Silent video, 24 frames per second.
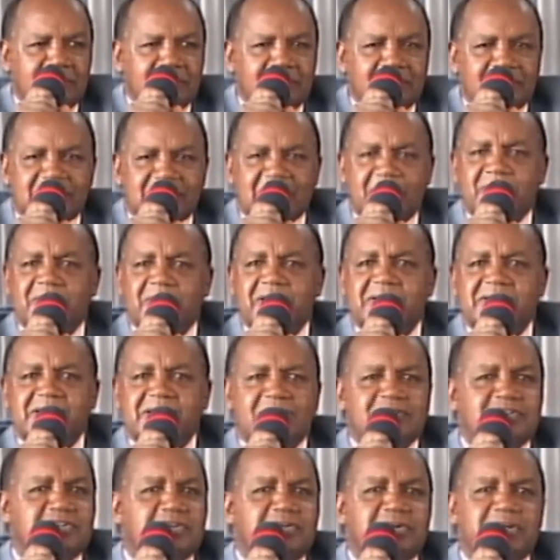Somebody
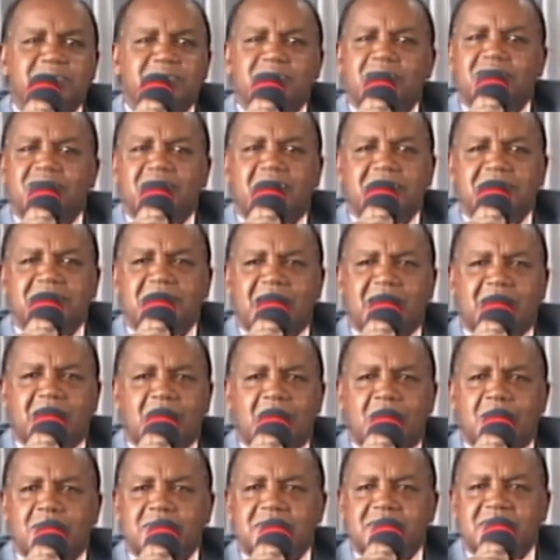tells you remove all your
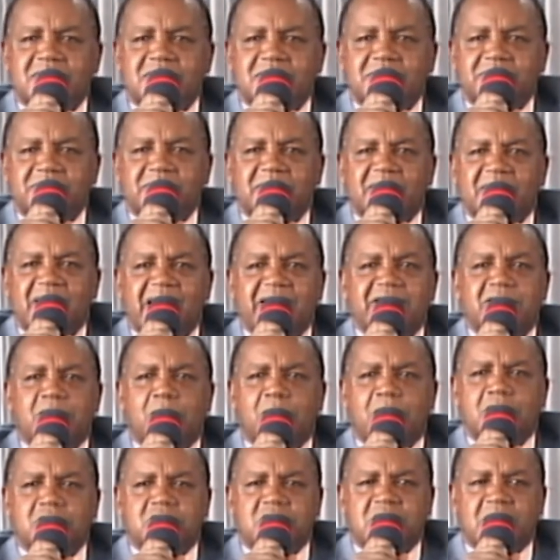clothes and
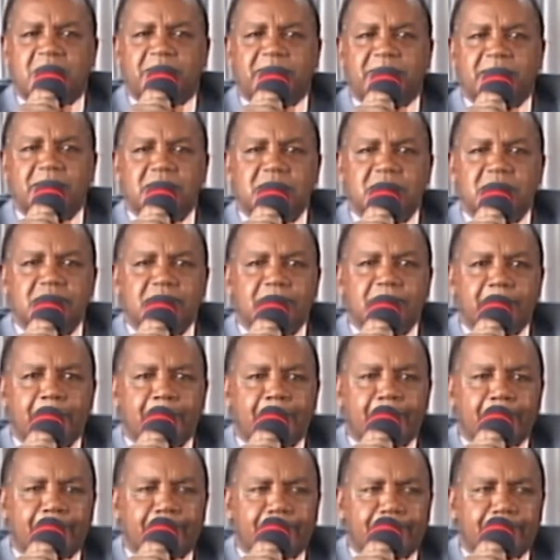worship.
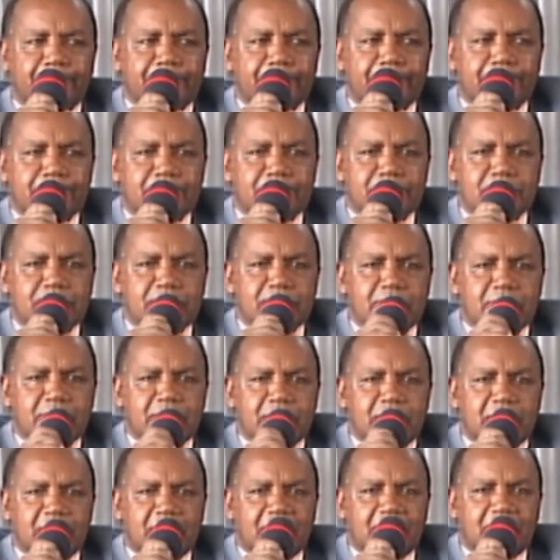
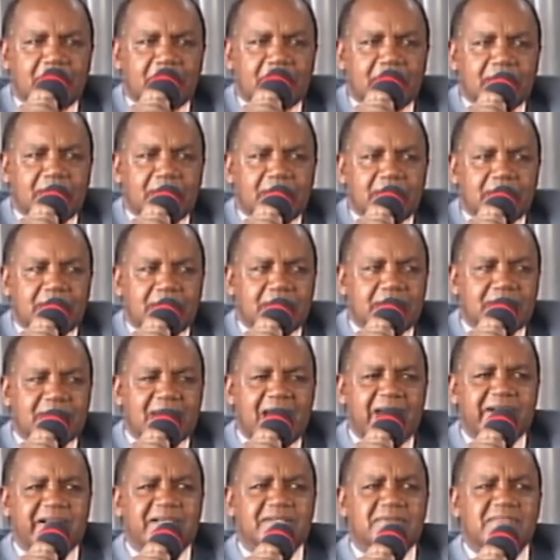
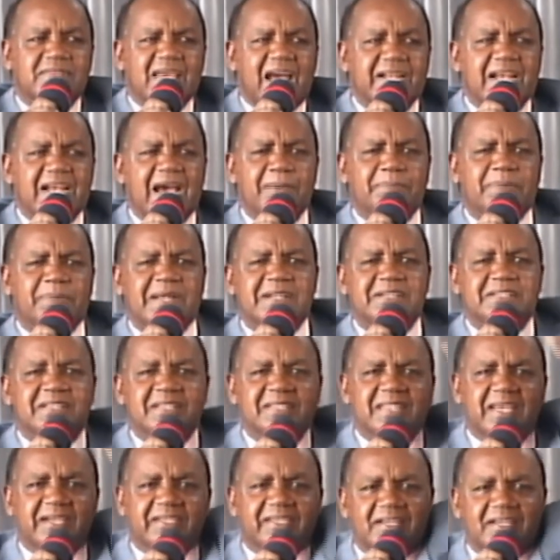That happens
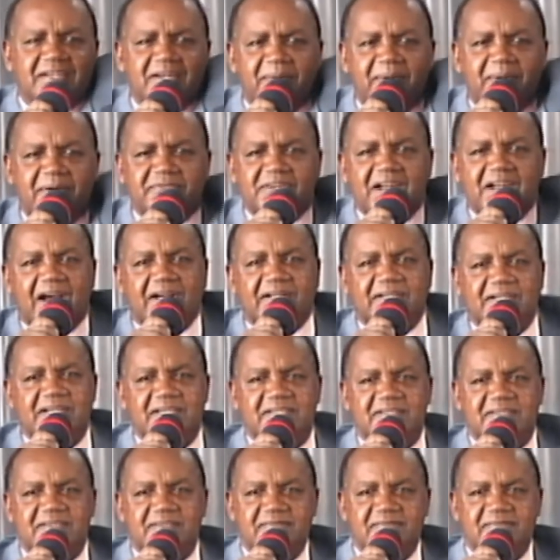in the kingdom of darkness.